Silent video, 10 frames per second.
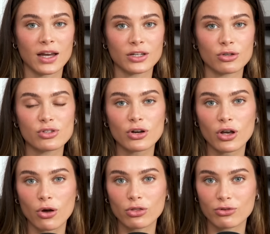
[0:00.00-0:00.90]
and use our
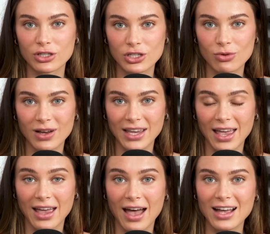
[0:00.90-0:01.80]
code
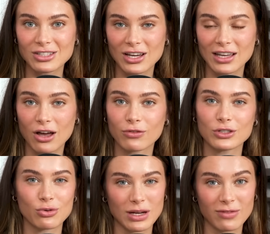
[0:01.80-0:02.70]
3G1K at checkout for
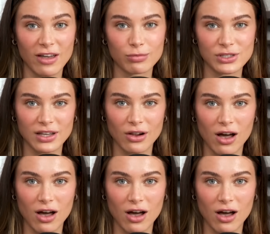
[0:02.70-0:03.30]
25%